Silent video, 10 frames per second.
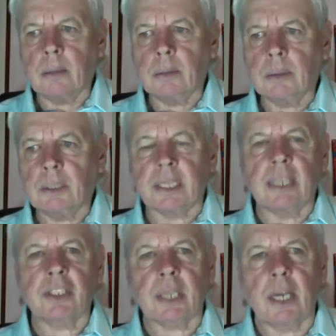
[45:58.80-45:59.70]

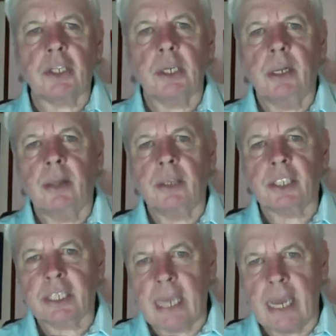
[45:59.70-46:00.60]
sensation in the
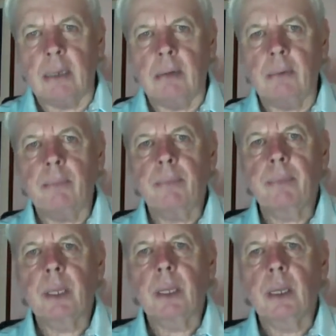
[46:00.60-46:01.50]
skin
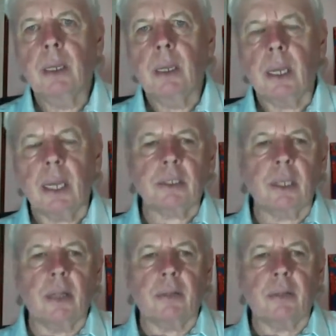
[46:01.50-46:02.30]
is that the